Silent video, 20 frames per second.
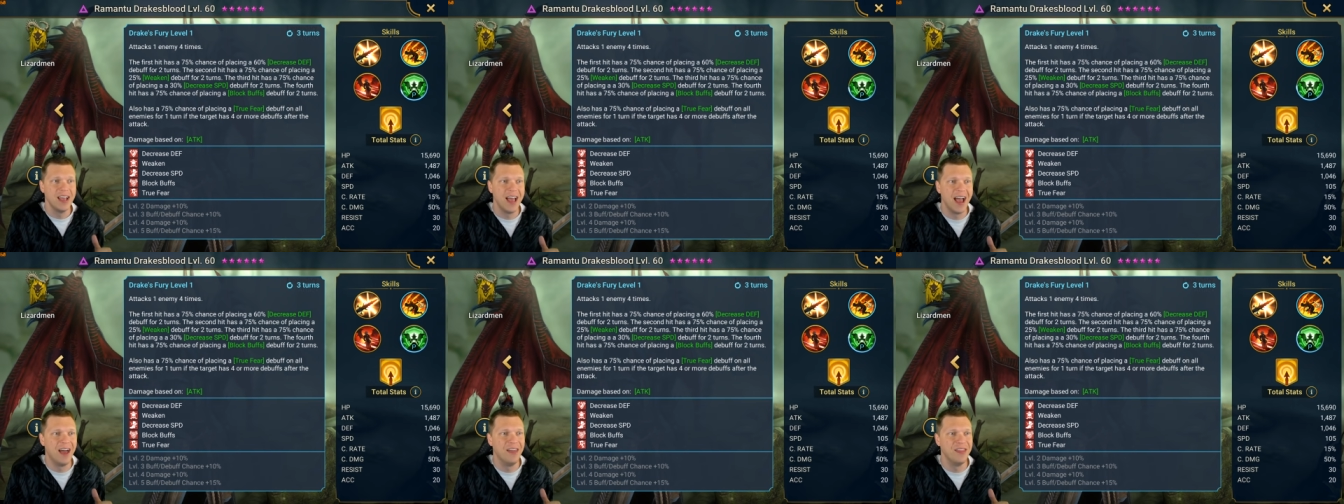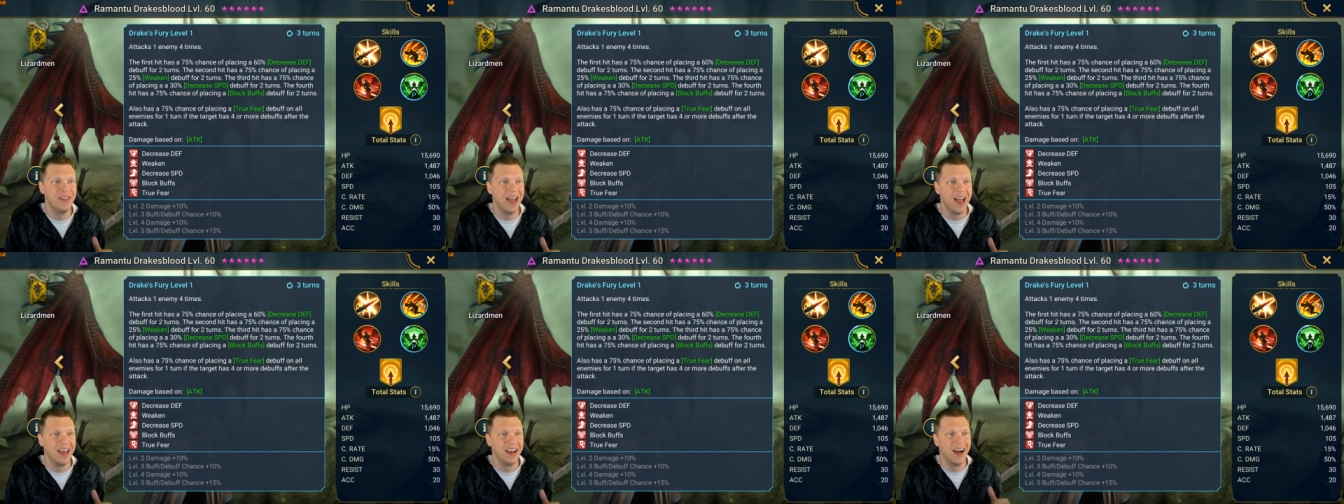
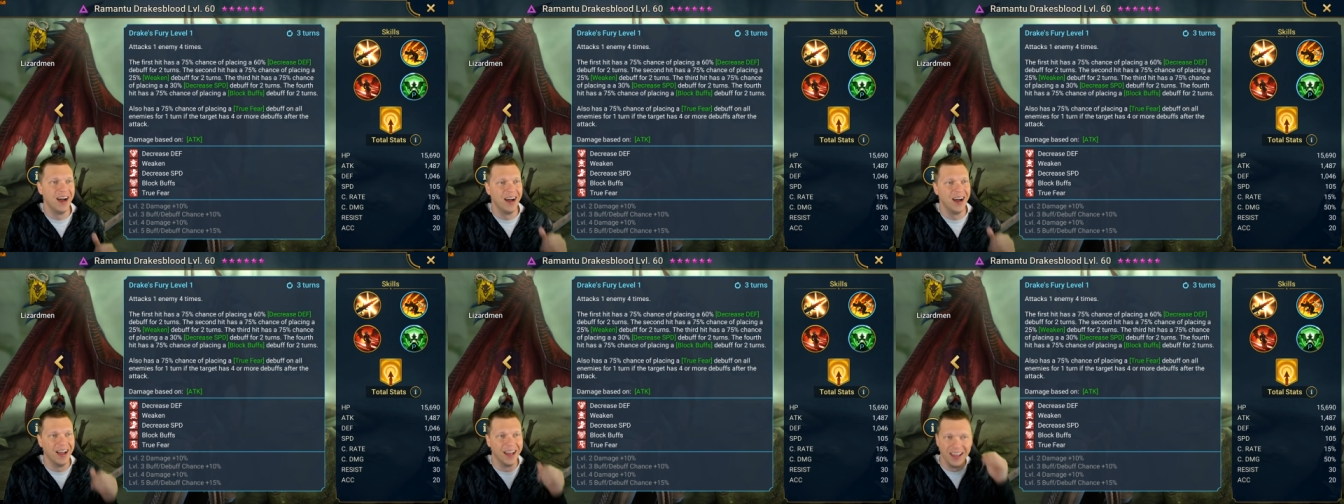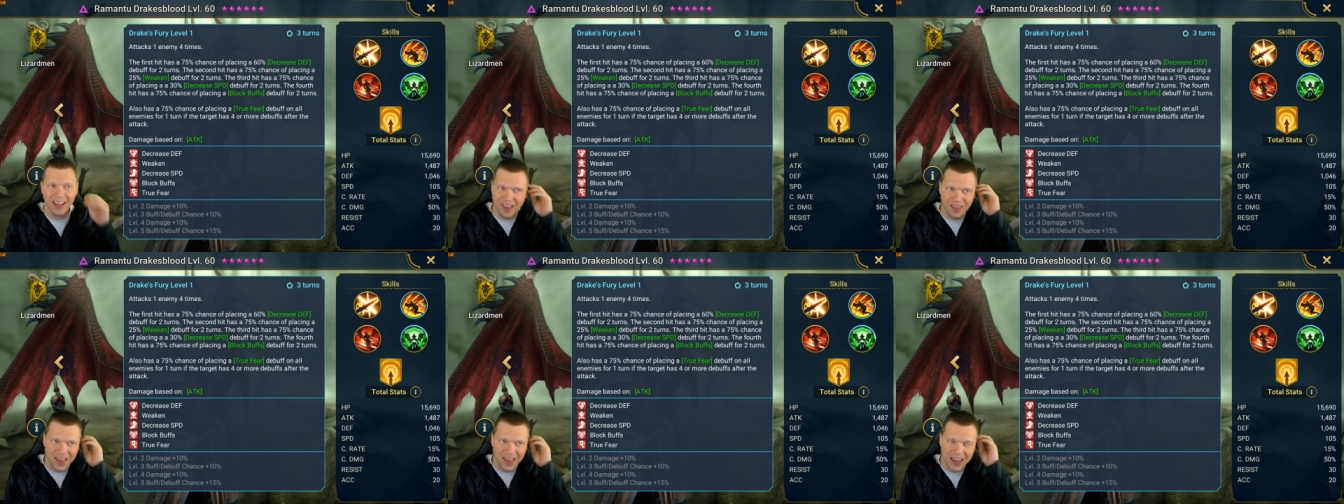And then uh,
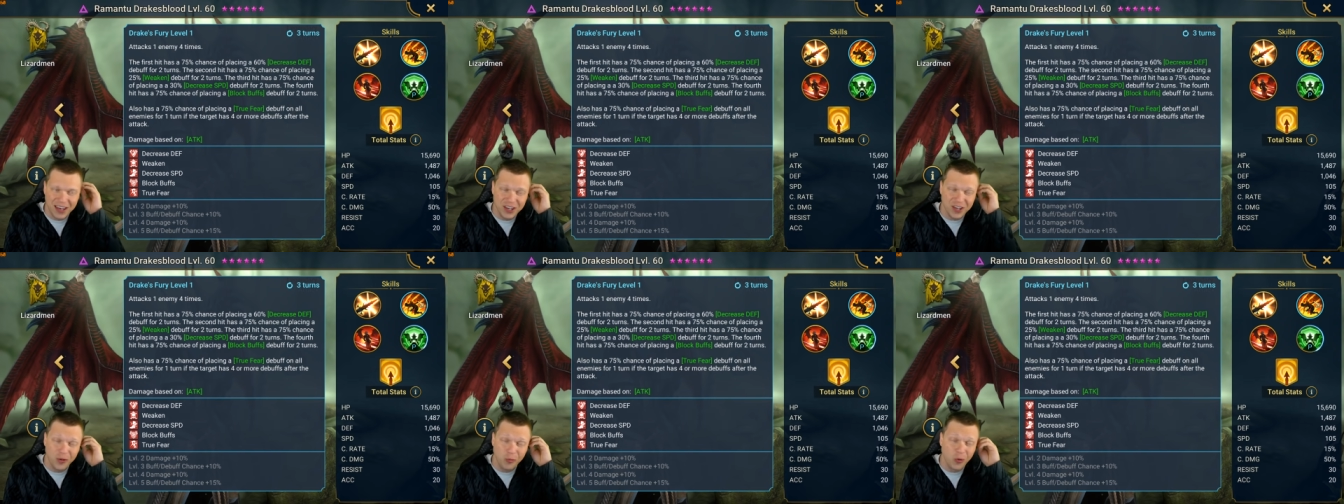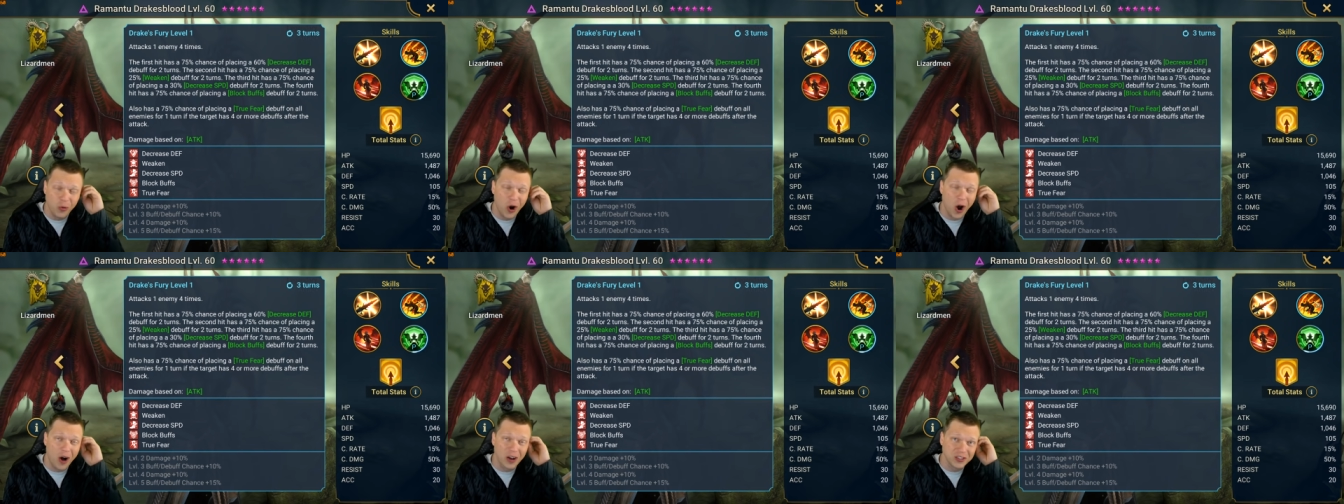and then
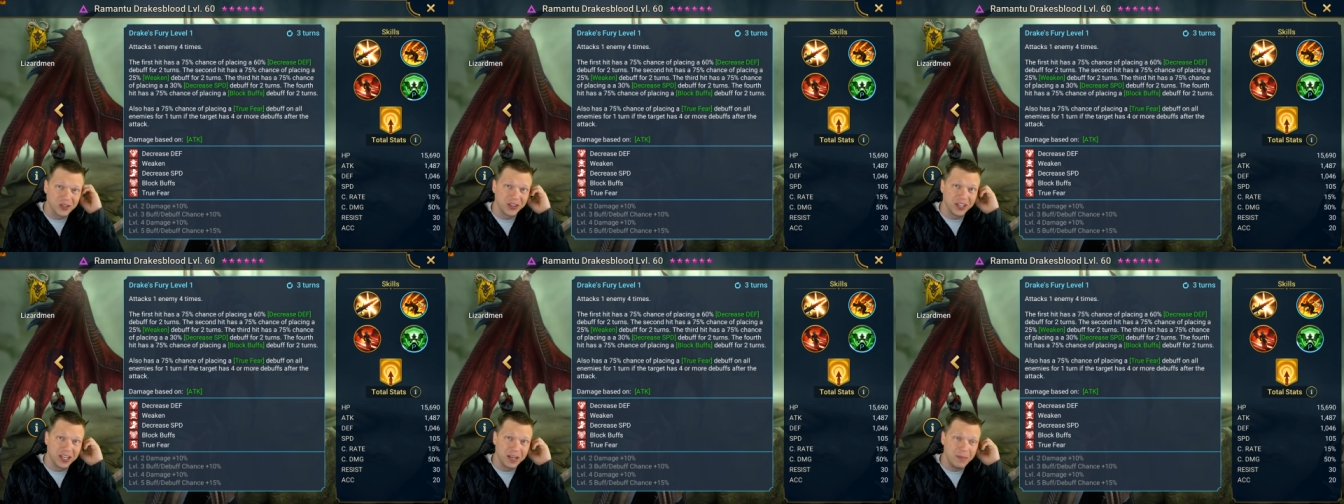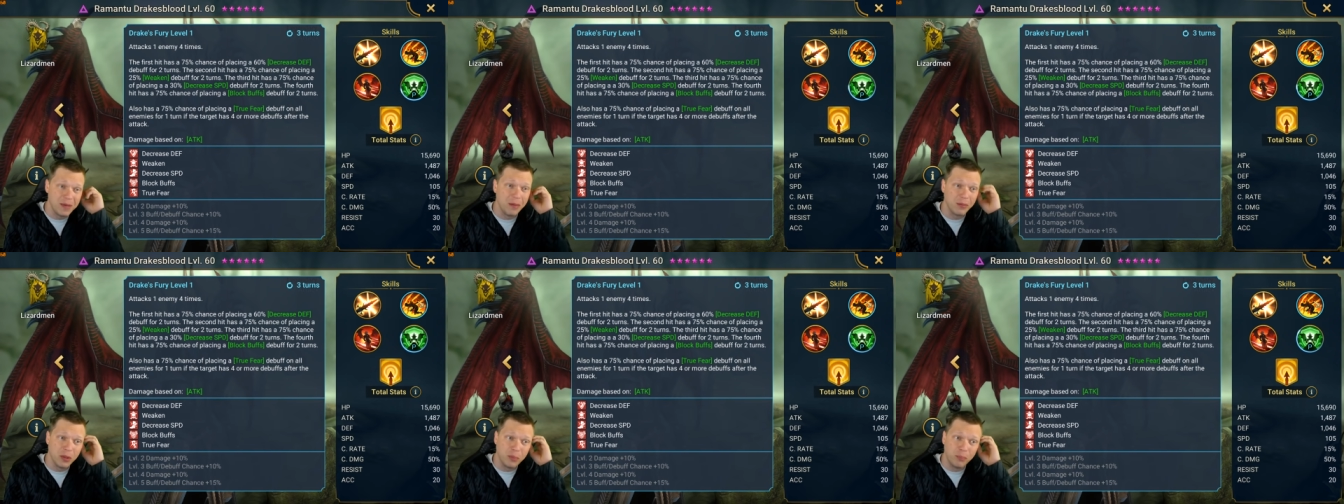we're also going to
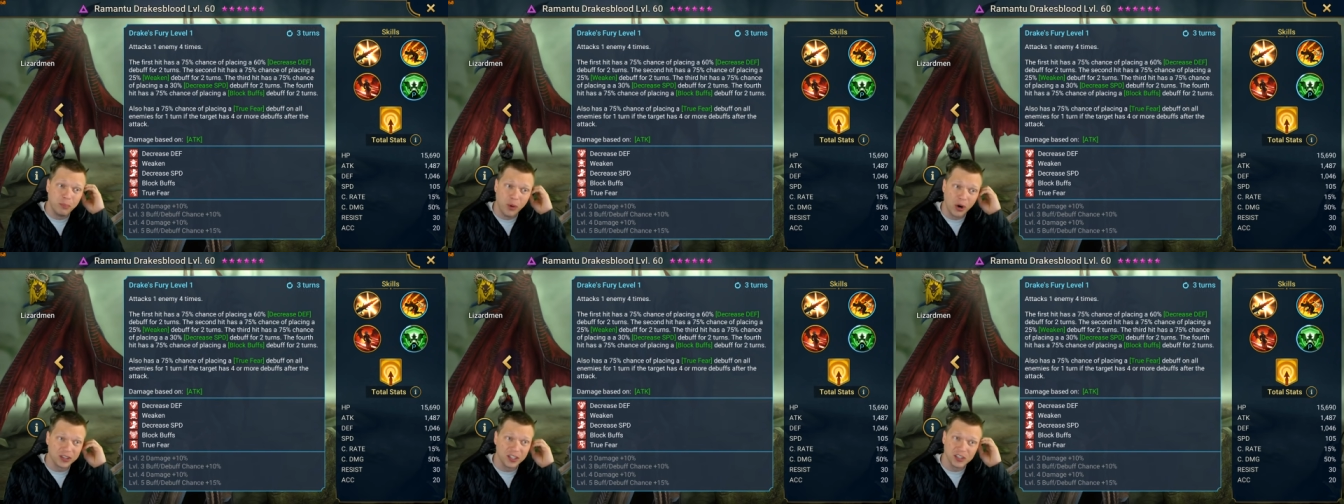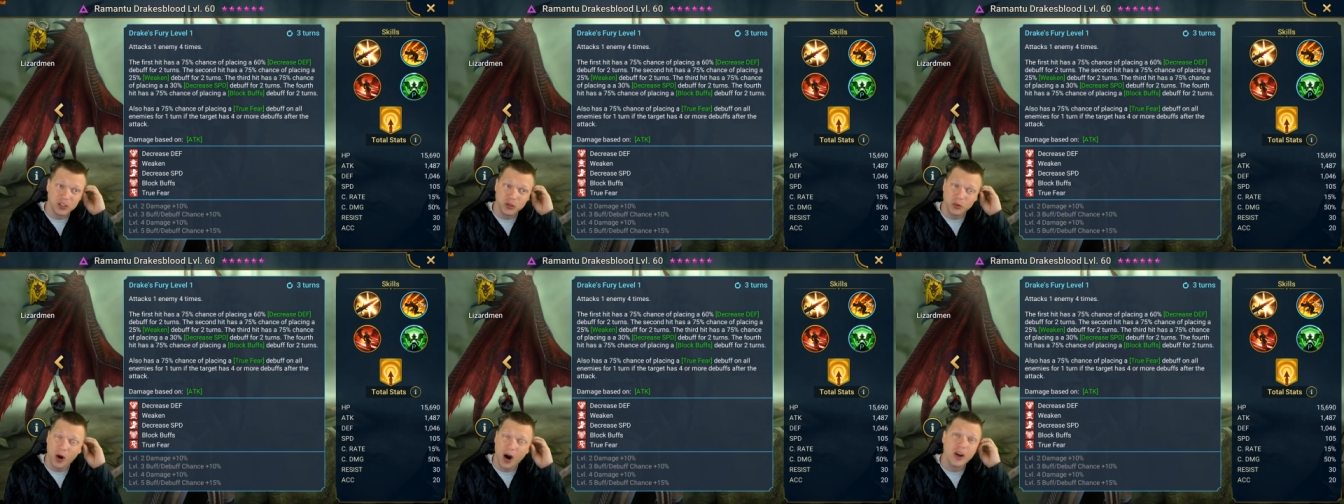be able to book
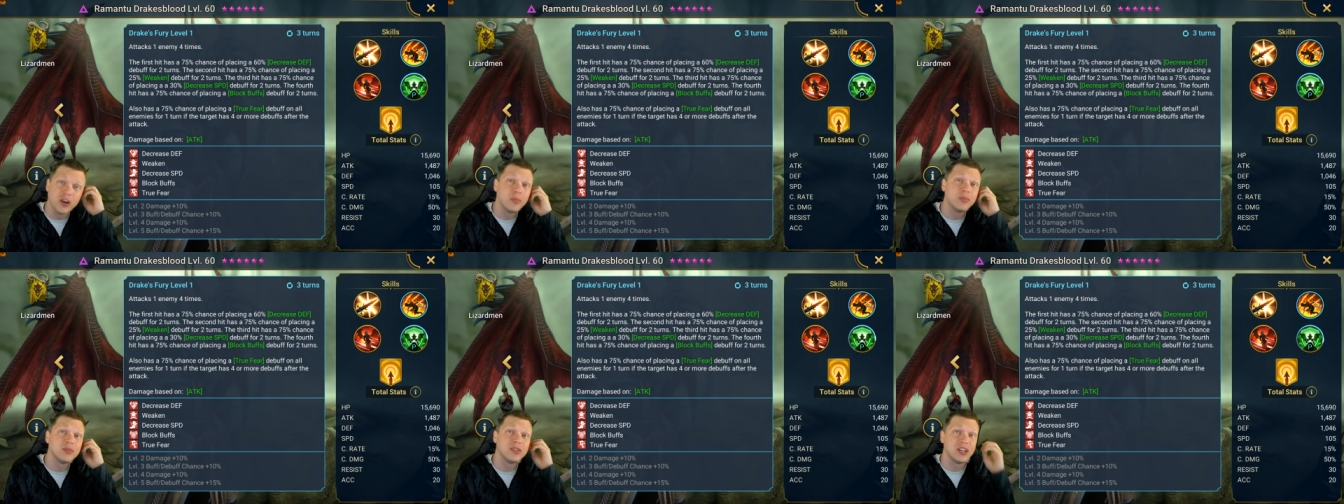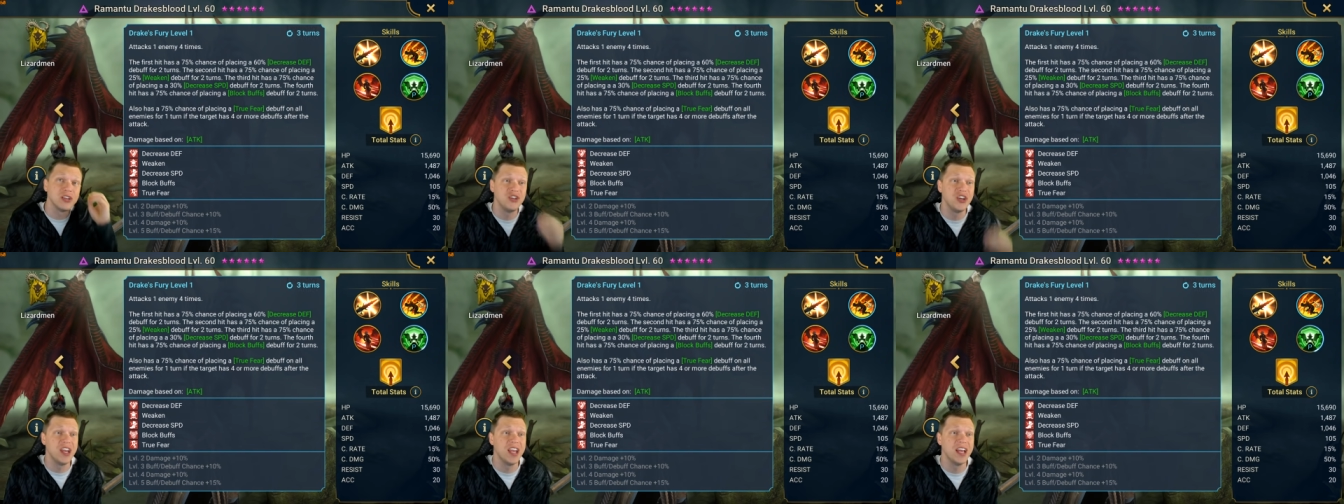this to
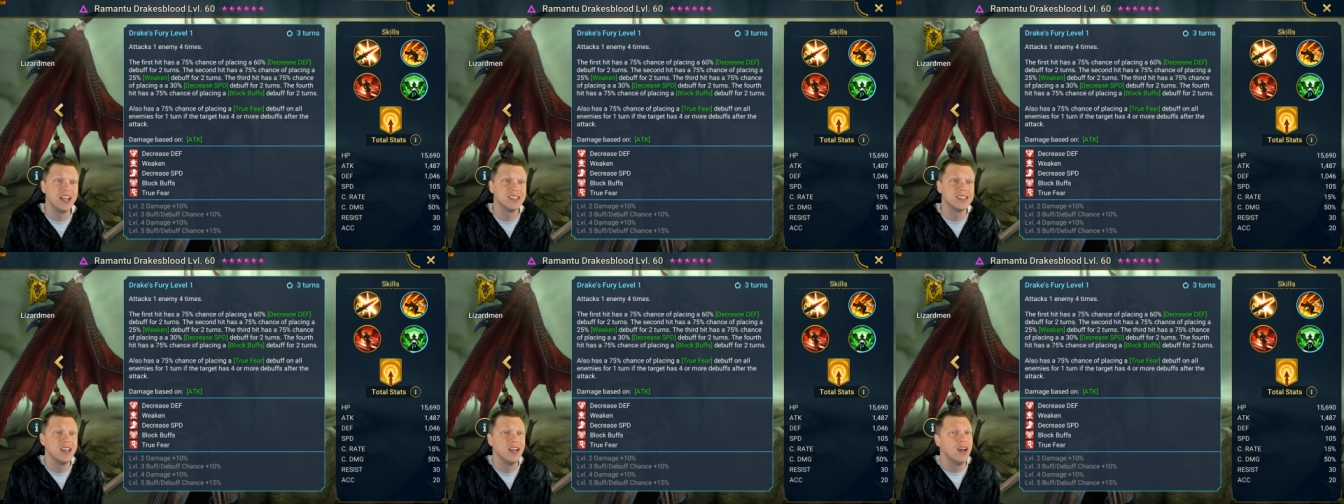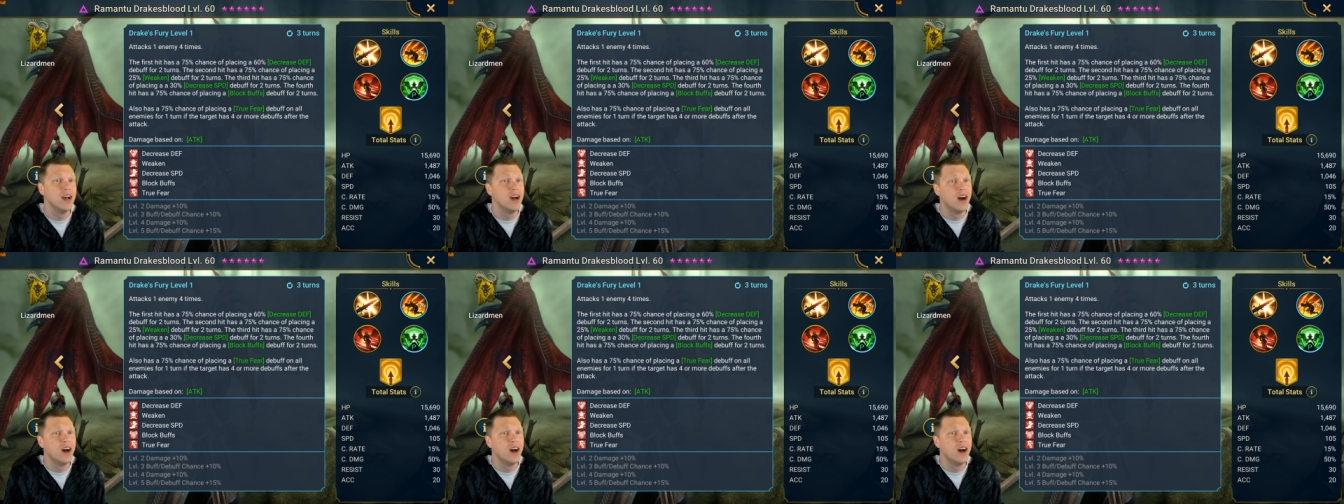100% chance